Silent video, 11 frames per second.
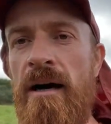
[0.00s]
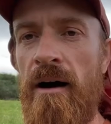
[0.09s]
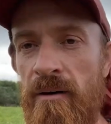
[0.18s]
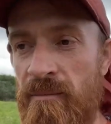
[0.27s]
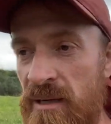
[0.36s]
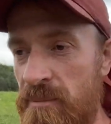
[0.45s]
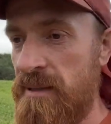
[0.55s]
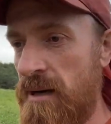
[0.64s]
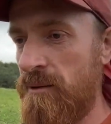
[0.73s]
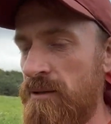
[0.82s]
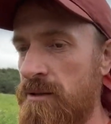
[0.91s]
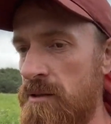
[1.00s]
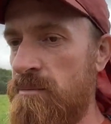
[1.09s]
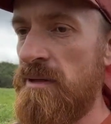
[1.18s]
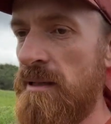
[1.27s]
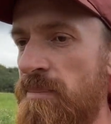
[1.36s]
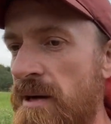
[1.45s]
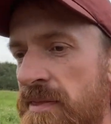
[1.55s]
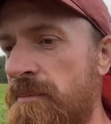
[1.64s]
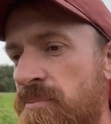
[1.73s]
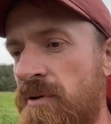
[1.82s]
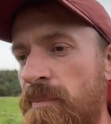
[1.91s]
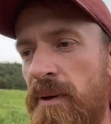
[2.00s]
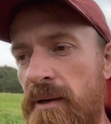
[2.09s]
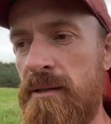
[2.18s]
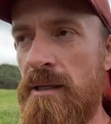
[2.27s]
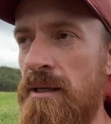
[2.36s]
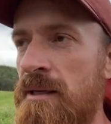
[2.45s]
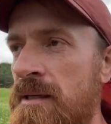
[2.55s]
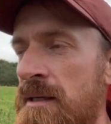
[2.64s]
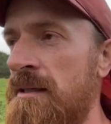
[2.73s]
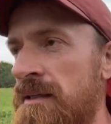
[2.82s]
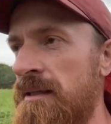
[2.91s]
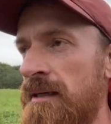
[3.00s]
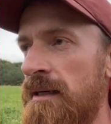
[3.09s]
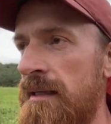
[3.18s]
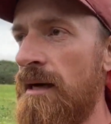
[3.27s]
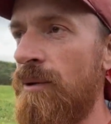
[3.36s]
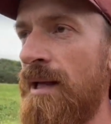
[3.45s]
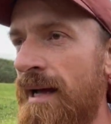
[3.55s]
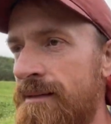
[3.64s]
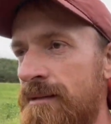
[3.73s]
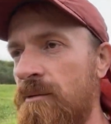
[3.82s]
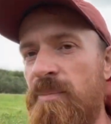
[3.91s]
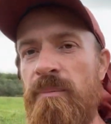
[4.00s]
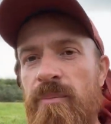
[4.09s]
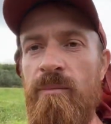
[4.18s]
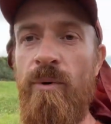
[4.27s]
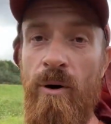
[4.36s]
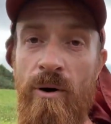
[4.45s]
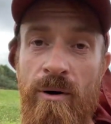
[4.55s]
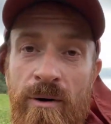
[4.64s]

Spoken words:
Or maybe I will just be better prepared and I will handle people more.